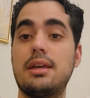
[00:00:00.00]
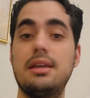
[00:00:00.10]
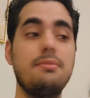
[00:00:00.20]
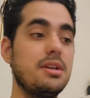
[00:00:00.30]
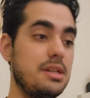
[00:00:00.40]
the
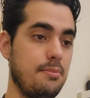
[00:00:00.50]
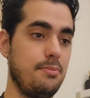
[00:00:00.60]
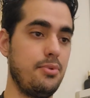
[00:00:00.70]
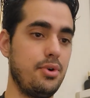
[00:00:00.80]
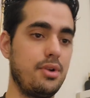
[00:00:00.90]
image
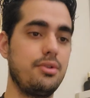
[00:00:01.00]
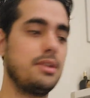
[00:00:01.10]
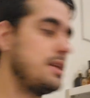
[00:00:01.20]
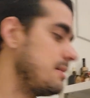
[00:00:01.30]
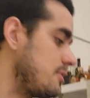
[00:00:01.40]
and put it on
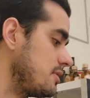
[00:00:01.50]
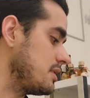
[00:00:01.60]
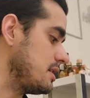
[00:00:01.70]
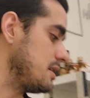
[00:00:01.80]
the table.